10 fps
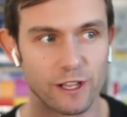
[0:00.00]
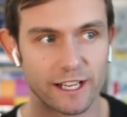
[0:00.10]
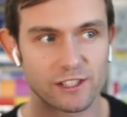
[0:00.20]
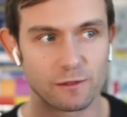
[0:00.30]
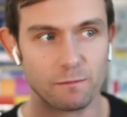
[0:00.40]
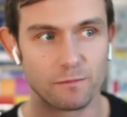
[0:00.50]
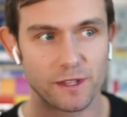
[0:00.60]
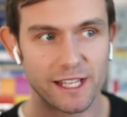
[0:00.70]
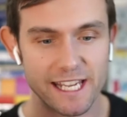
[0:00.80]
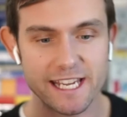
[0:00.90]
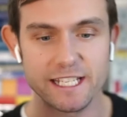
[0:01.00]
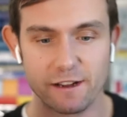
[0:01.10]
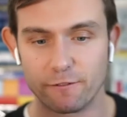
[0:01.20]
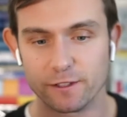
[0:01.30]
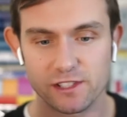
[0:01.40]
like some key
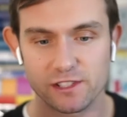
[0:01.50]
differences